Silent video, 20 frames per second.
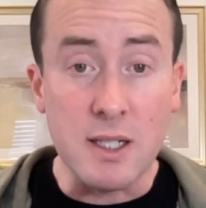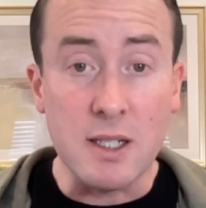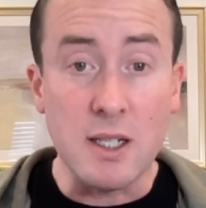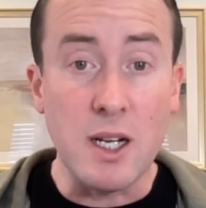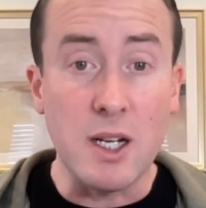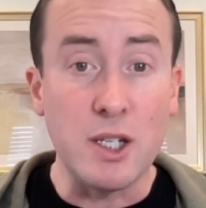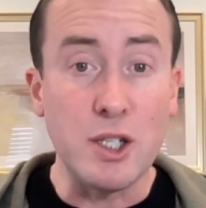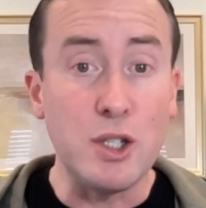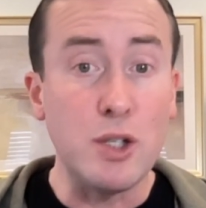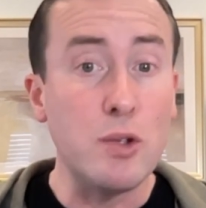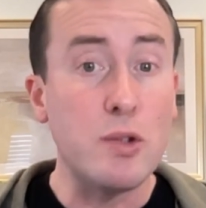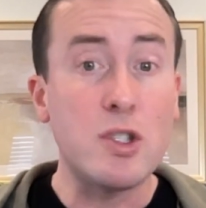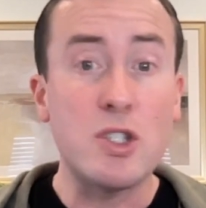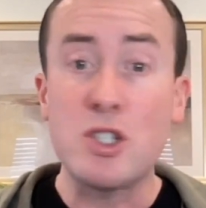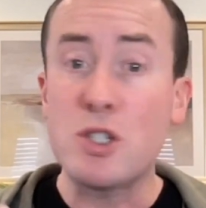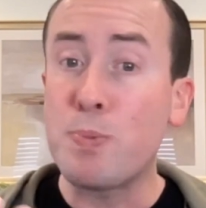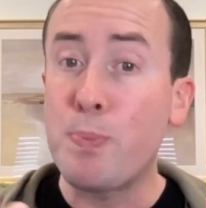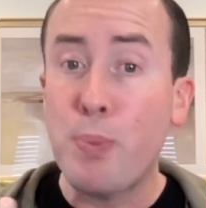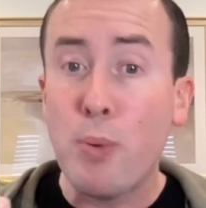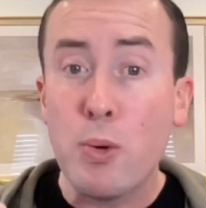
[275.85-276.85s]
a youth
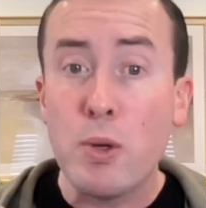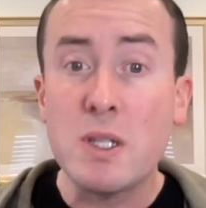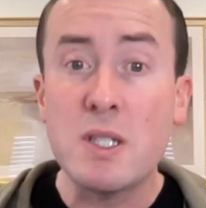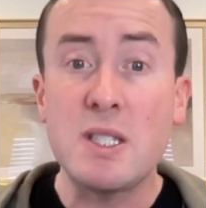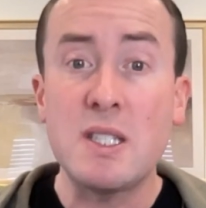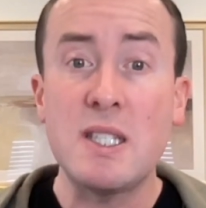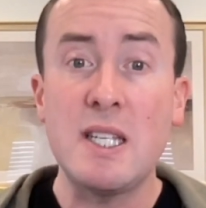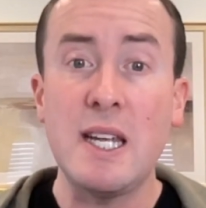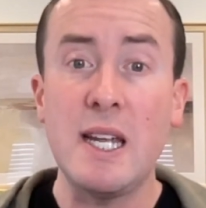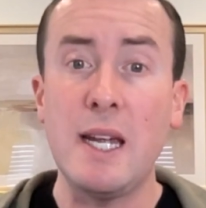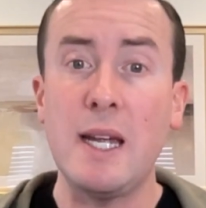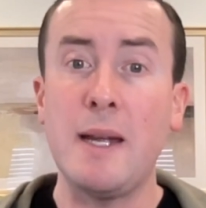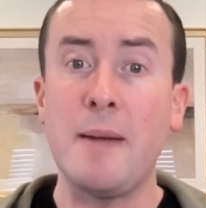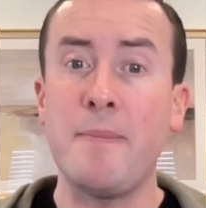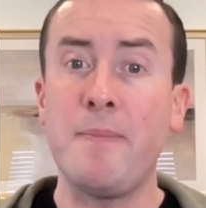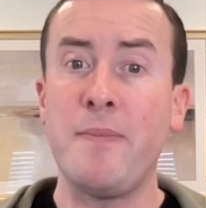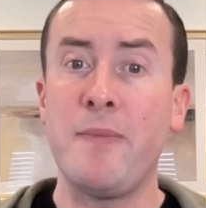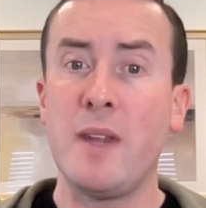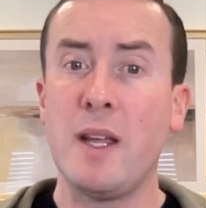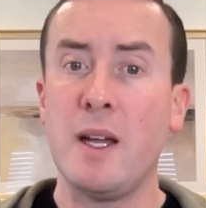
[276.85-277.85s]
sports team.